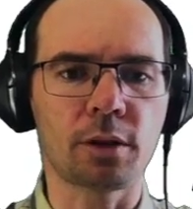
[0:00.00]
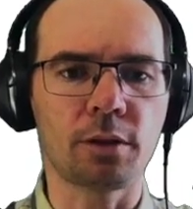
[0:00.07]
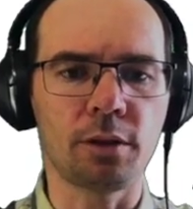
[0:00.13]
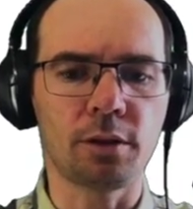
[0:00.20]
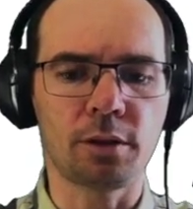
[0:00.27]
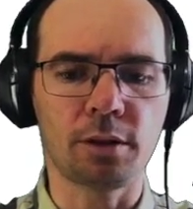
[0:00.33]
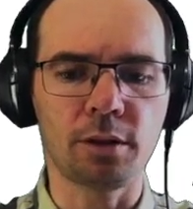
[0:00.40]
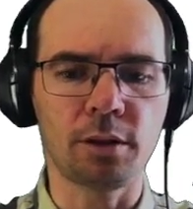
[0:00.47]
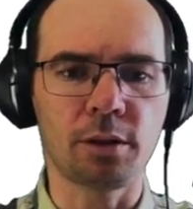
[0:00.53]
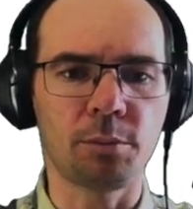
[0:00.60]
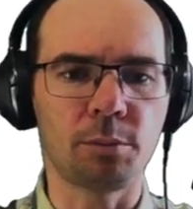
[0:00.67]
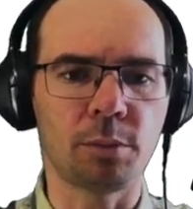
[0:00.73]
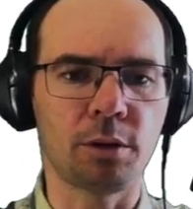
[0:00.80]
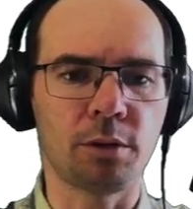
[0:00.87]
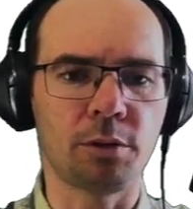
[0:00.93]

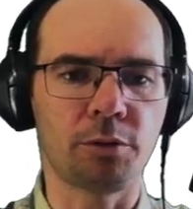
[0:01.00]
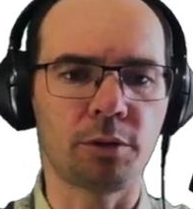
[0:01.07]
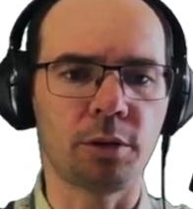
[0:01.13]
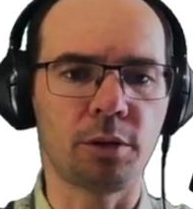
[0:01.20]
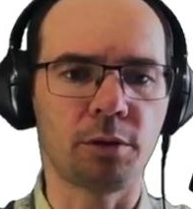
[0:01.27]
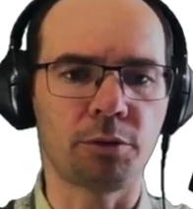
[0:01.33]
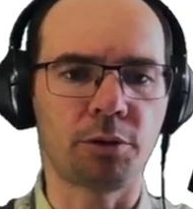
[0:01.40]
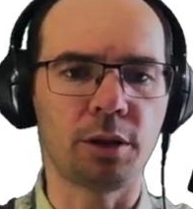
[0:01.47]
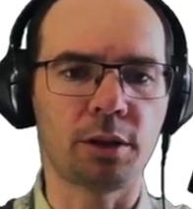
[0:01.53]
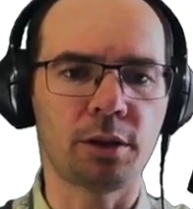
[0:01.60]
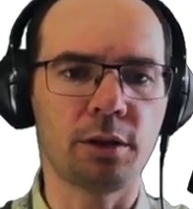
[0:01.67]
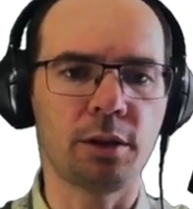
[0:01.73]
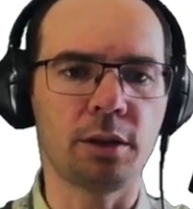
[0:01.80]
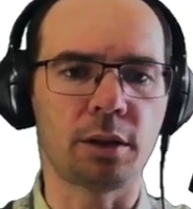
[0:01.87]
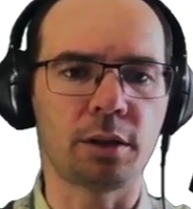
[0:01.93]
sum of this
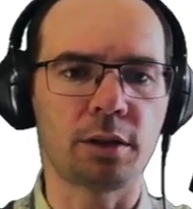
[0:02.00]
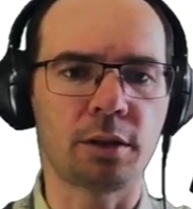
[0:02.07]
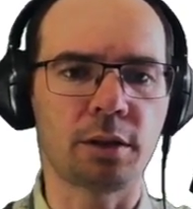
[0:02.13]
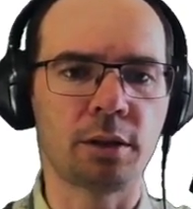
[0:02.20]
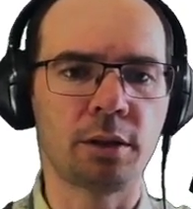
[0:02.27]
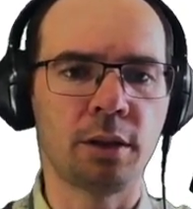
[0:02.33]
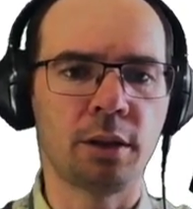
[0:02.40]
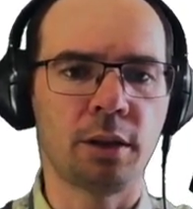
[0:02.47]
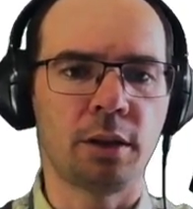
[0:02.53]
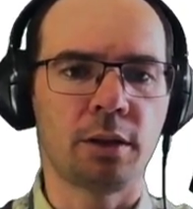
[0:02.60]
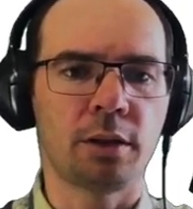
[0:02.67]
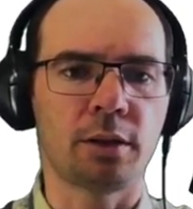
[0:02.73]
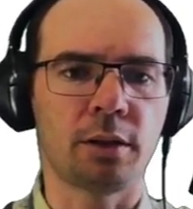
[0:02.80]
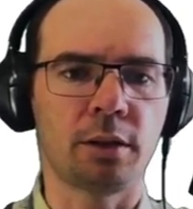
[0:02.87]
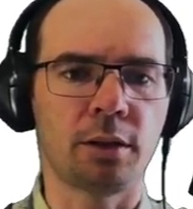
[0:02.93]
list
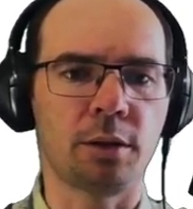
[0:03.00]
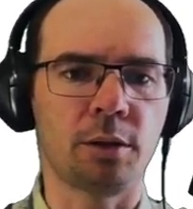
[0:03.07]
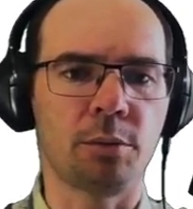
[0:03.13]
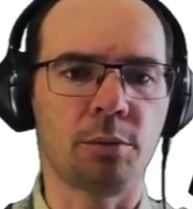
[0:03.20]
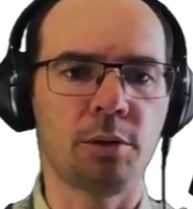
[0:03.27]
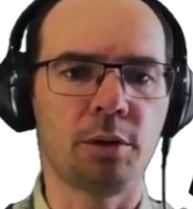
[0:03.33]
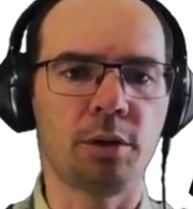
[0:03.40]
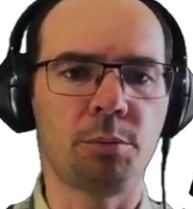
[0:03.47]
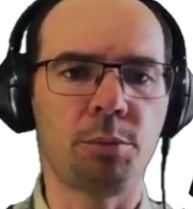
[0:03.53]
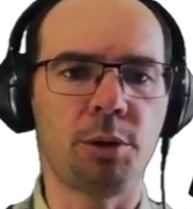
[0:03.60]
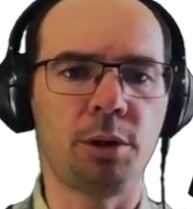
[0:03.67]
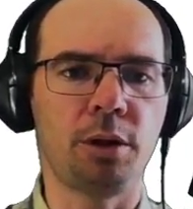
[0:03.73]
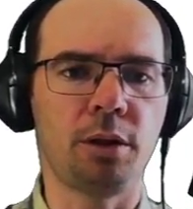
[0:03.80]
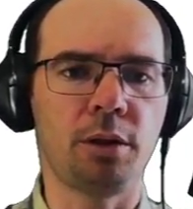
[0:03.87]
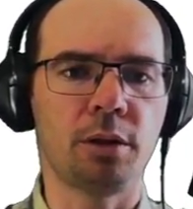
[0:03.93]
will
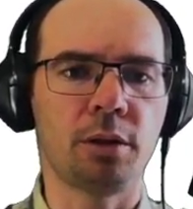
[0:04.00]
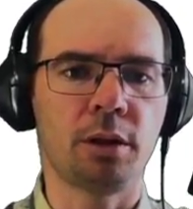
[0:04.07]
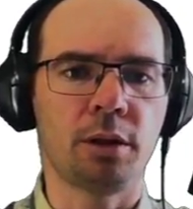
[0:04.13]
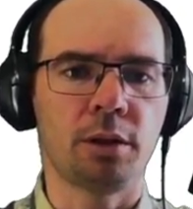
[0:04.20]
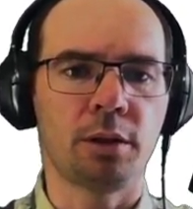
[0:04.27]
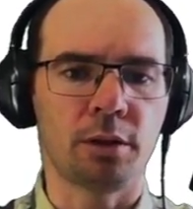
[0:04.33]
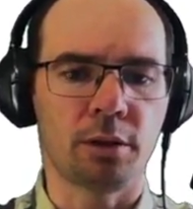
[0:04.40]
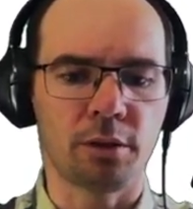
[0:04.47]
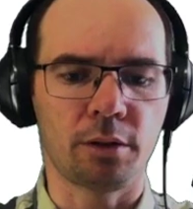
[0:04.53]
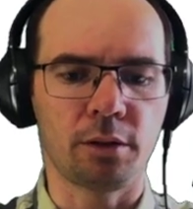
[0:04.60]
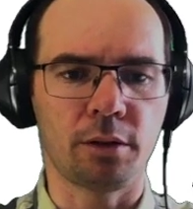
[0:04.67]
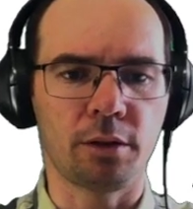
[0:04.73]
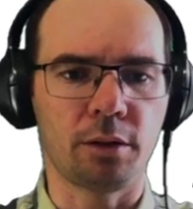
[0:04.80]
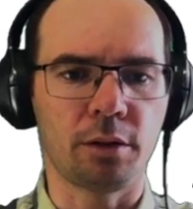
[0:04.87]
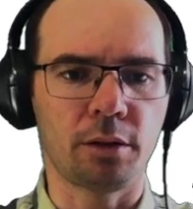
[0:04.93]
be
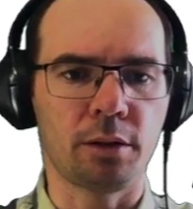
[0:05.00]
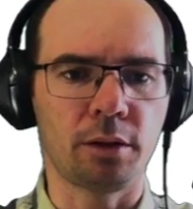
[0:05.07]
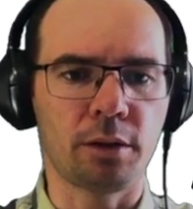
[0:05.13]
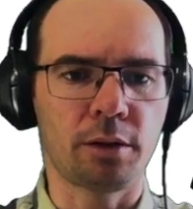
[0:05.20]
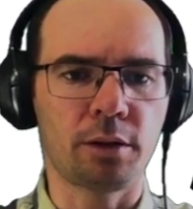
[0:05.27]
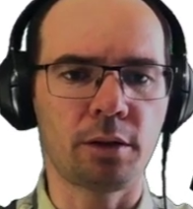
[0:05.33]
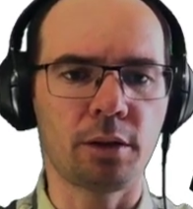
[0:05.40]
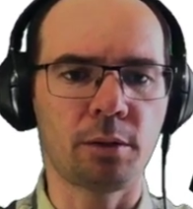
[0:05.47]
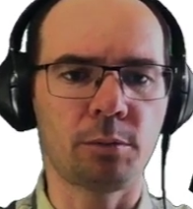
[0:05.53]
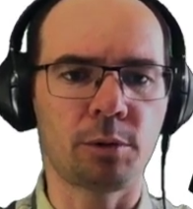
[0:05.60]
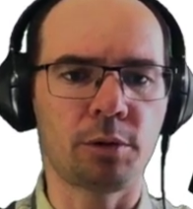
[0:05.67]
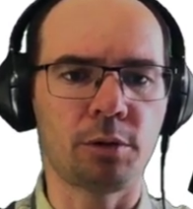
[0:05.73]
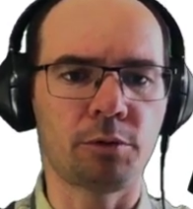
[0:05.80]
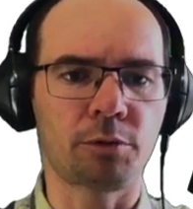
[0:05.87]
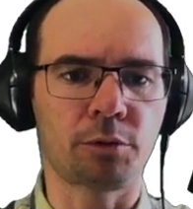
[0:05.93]
the sum
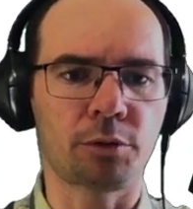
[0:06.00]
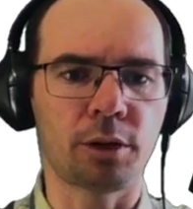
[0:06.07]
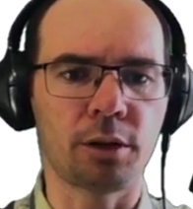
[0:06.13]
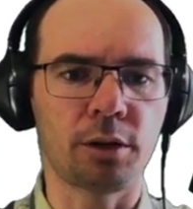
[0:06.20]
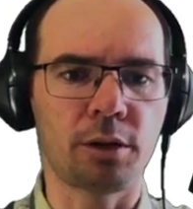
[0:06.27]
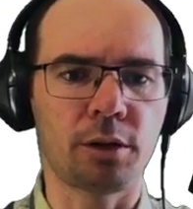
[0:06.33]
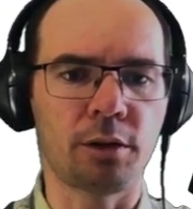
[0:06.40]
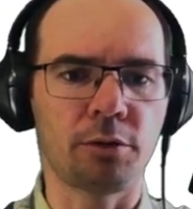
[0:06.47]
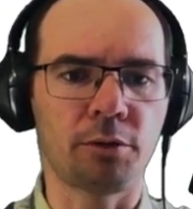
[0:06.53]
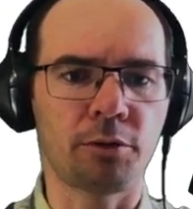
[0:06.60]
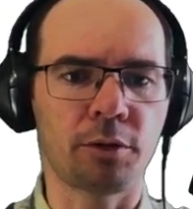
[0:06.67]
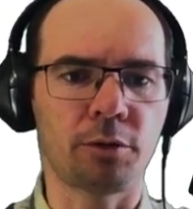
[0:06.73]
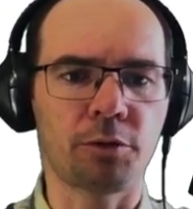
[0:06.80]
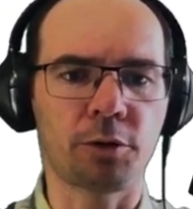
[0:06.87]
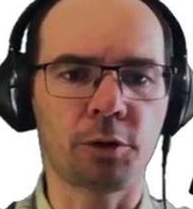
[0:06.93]
of relative
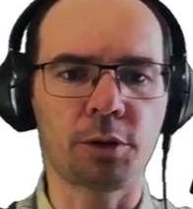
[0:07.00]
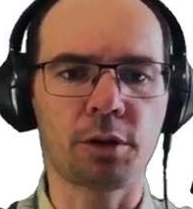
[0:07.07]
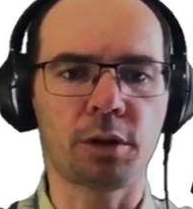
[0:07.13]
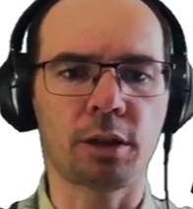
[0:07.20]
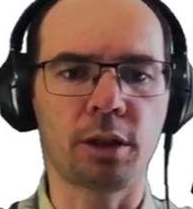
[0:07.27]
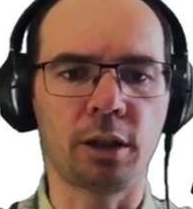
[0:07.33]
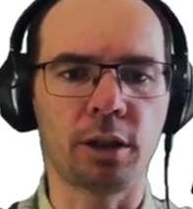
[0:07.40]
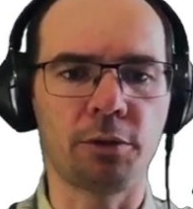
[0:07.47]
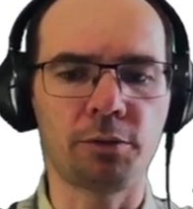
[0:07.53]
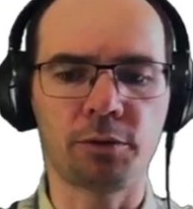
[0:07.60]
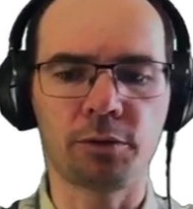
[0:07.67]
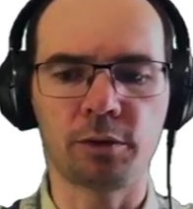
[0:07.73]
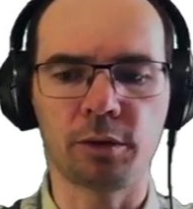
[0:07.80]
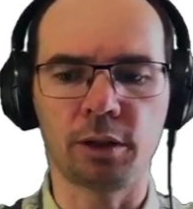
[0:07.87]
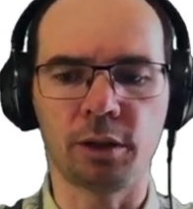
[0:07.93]
first
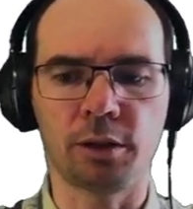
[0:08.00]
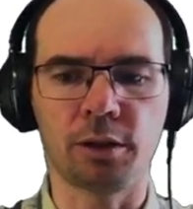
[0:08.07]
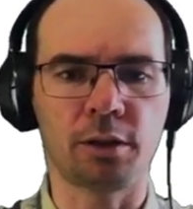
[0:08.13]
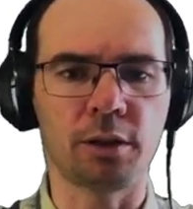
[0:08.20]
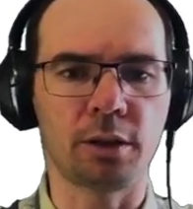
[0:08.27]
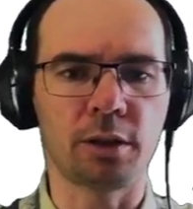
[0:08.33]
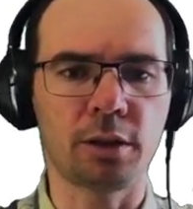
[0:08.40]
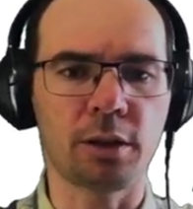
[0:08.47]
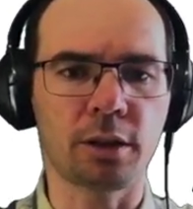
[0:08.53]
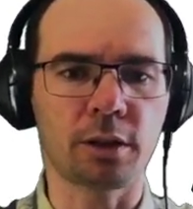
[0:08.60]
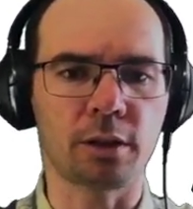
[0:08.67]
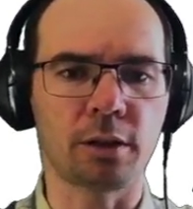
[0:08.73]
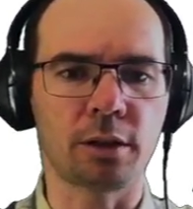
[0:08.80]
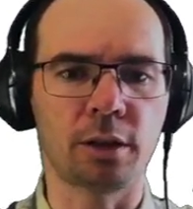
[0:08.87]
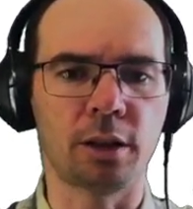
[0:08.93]
half and the
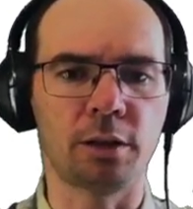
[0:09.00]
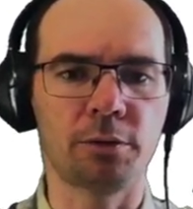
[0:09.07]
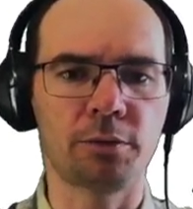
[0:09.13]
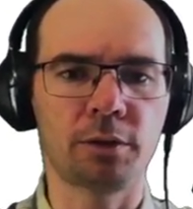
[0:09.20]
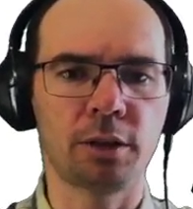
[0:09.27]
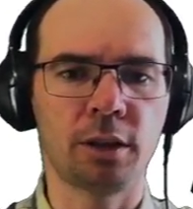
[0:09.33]
second half